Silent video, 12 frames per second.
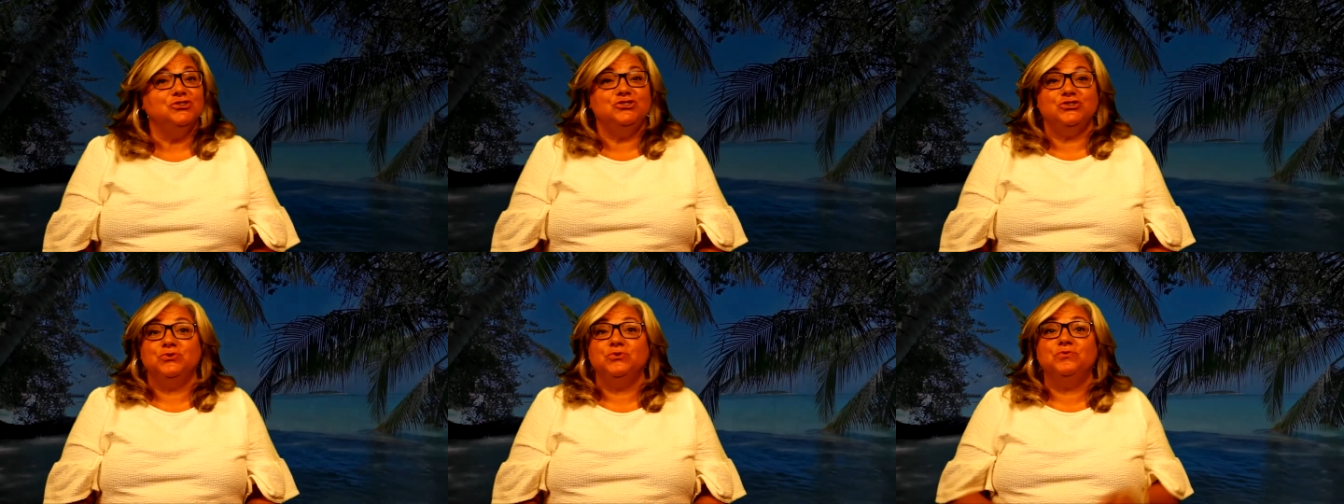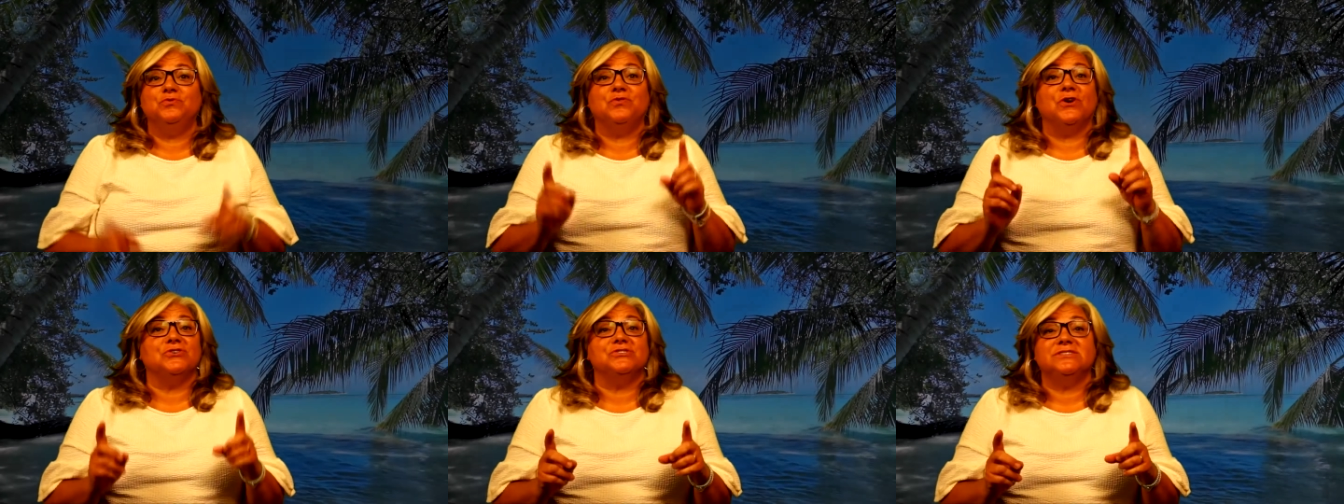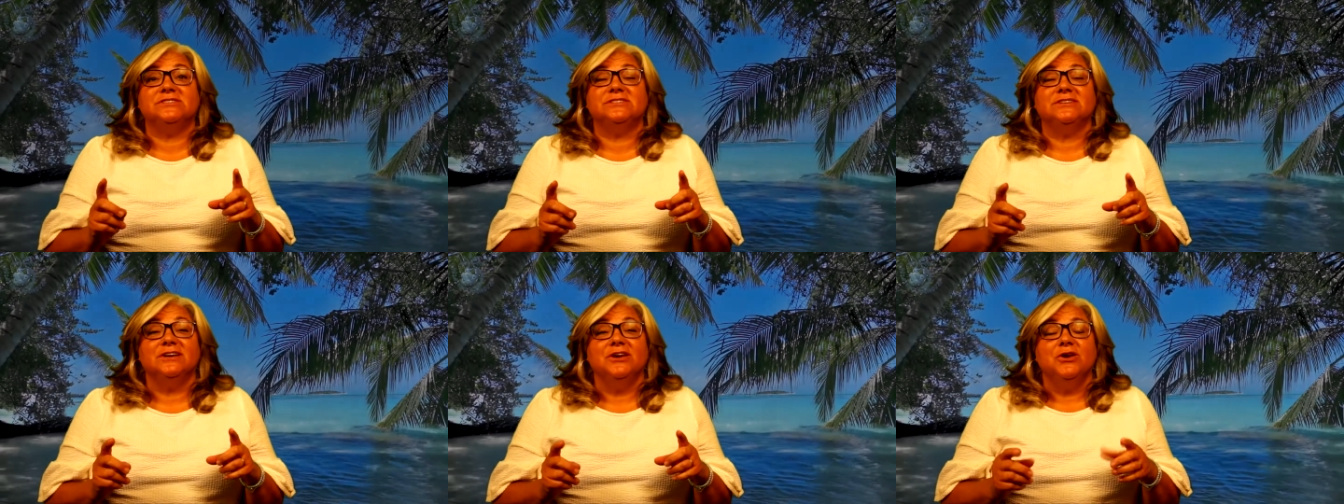June
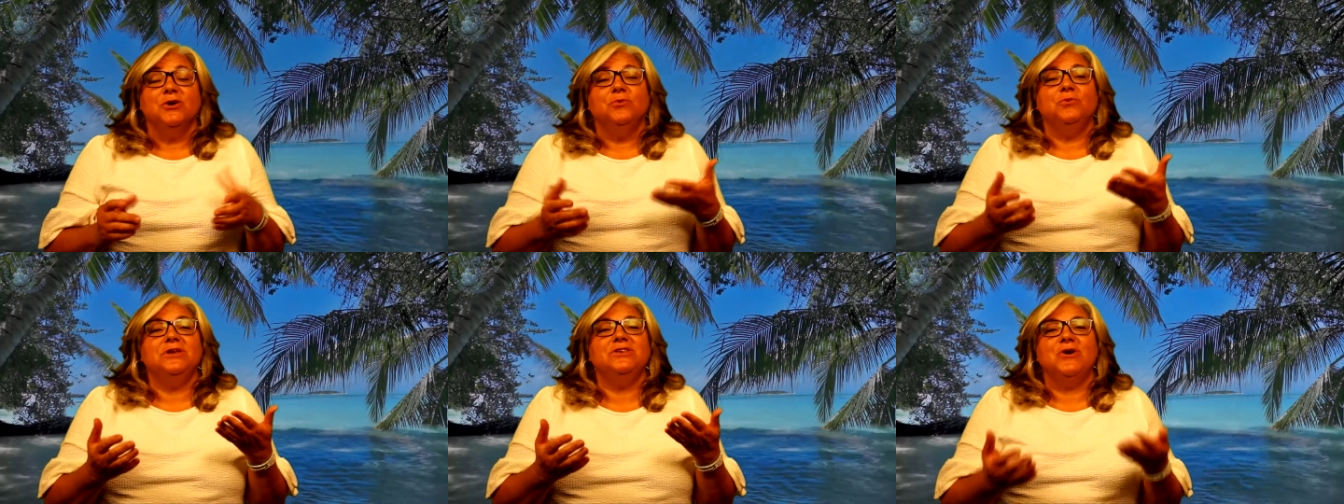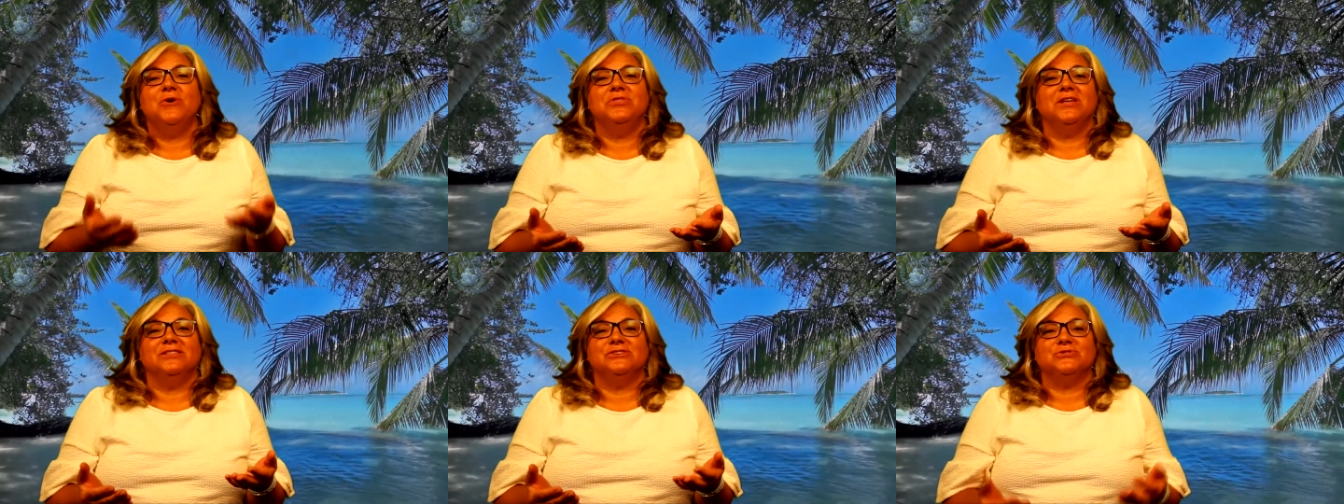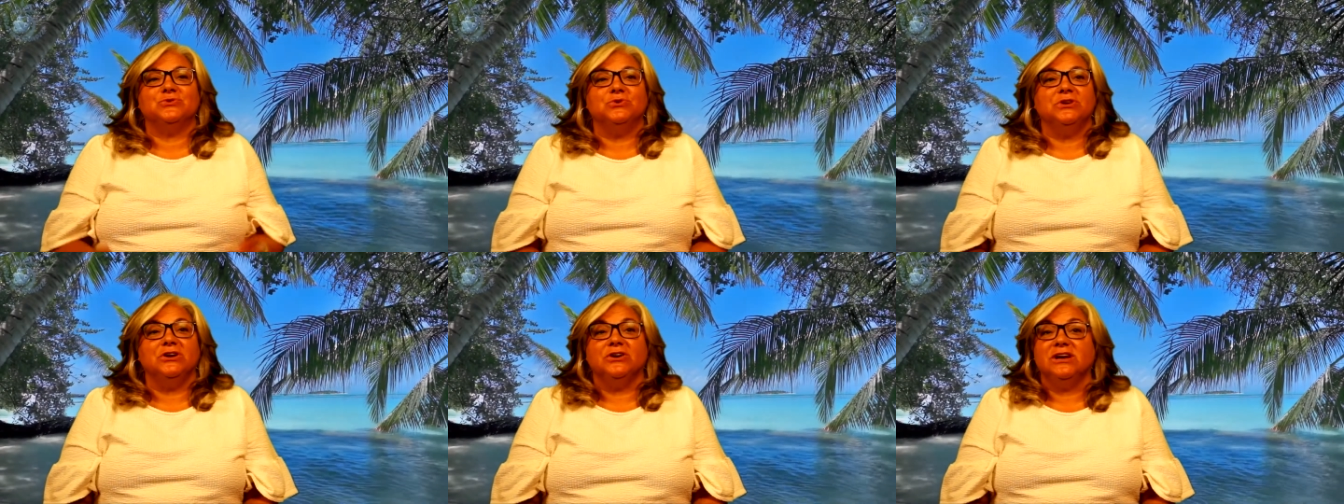1st. We know that this
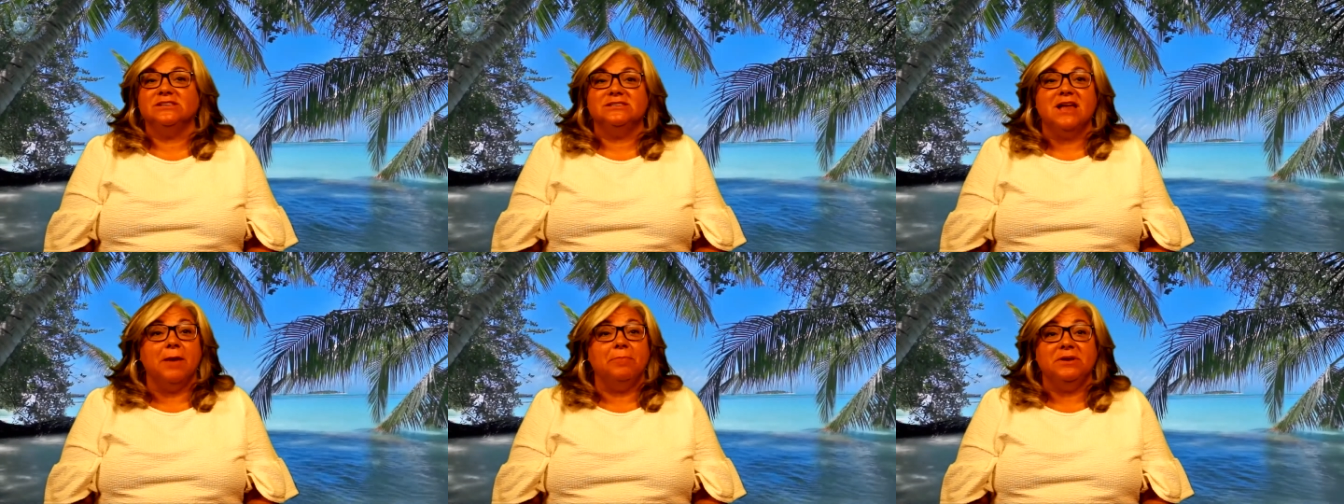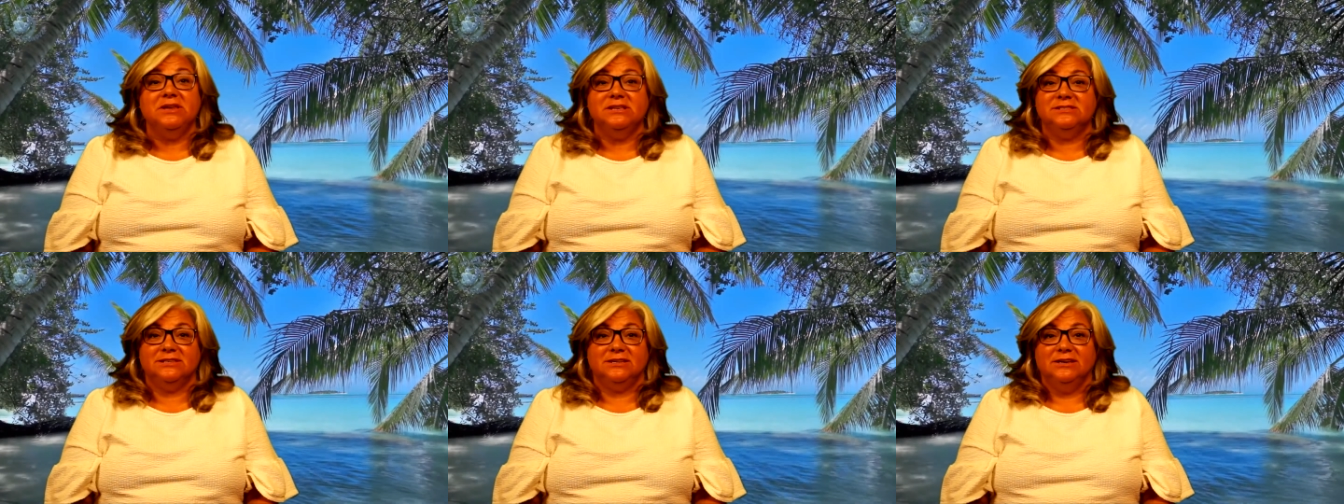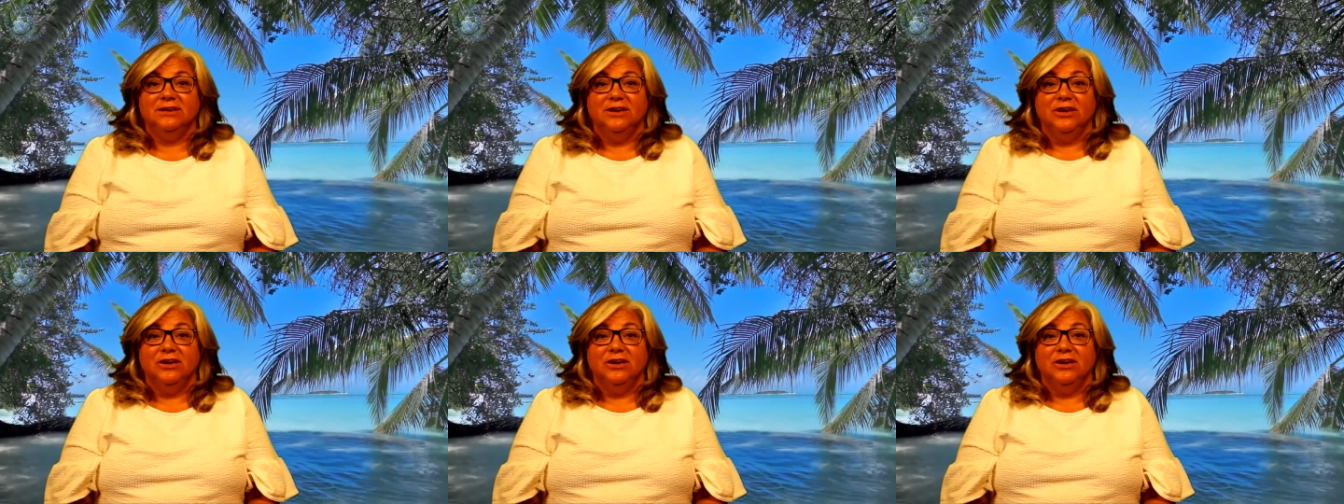school year has not been easy.